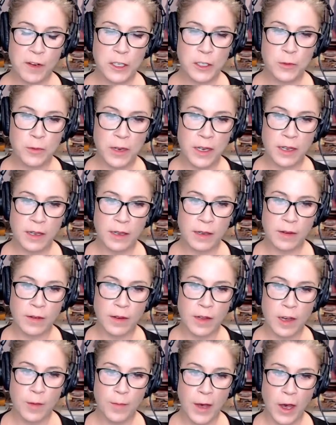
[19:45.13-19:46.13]
I first
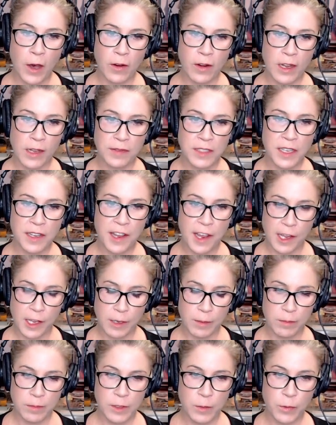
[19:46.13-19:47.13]
read about FC
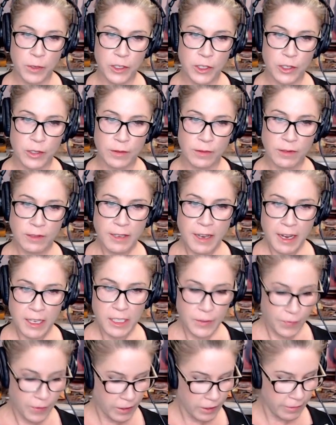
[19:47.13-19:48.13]
Games, which
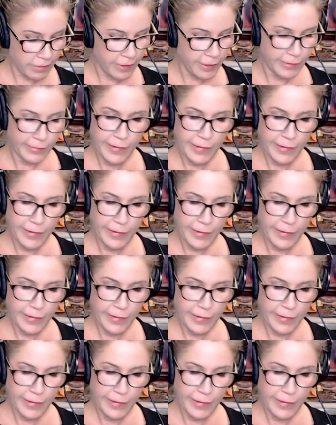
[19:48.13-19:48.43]
stands for